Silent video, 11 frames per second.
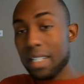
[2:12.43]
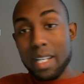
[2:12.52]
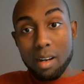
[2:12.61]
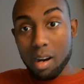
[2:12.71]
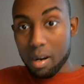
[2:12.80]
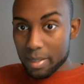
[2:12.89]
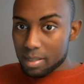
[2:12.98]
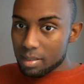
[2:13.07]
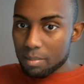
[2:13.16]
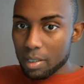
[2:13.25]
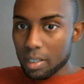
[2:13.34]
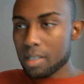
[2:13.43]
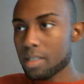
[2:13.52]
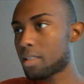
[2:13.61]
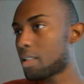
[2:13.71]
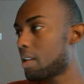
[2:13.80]
knit garments,
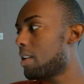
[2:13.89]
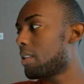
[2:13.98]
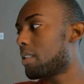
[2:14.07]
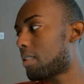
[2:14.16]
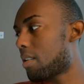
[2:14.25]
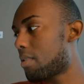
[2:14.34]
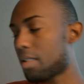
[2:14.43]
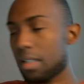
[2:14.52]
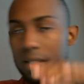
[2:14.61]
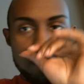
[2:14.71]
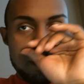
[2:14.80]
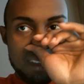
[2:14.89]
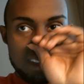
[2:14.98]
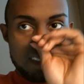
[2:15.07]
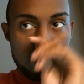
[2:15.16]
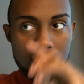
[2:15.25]
because the serging,
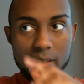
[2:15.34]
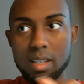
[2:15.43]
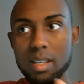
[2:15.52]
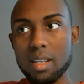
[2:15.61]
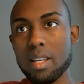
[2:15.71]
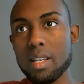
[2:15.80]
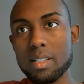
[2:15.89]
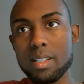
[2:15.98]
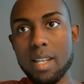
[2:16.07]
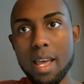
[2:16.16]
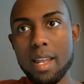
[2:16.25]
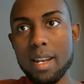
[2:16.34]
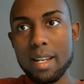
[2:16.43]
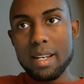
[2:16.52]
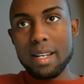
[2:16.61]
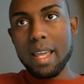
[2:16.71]
it's not
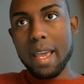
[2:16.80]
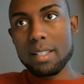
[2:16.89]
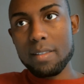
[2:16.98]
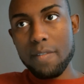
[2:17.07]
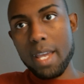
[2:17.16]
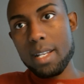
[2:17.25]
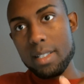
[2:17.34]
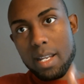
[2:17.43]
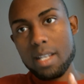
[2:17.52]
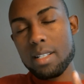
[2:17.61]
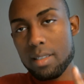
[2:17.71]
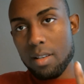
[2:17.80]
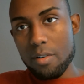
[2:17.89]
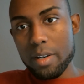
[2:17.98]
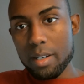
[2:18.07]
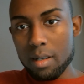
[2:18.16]
as fast as
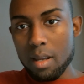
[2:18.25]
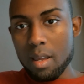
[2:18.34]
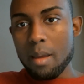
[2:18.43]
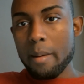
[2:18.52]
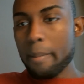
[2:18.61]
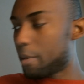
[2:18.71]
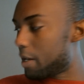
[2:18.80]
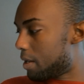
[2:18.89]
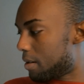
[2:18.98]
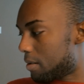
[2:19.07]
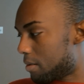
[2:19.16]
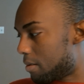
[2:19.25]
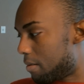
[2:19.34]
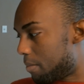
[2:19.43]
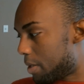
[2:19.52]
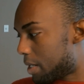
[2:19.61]
sewing, but
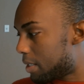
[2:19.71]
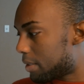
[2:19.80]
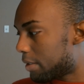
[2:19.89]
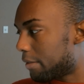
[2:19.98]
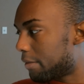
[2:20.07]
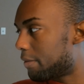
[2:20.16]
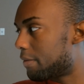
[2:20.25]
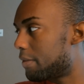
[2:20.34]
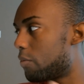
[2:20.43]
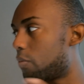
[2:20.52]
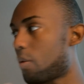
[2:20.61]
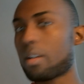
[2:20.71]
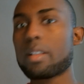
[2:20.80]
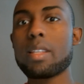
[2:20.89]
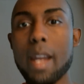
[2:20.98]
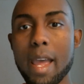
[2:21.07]
because of the work
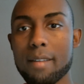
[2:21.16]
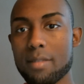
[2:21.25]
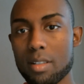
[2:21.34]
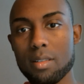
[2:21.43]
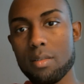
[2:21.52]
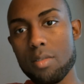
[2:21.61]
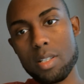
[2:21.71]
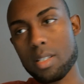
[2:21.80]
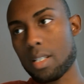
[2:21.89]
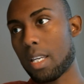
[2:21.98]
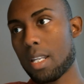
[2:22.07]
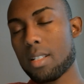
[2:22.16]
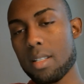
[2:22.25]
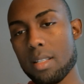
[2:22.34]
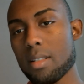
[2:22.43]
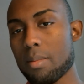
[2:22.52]
that I have to do just to get it
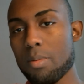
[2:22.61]
to this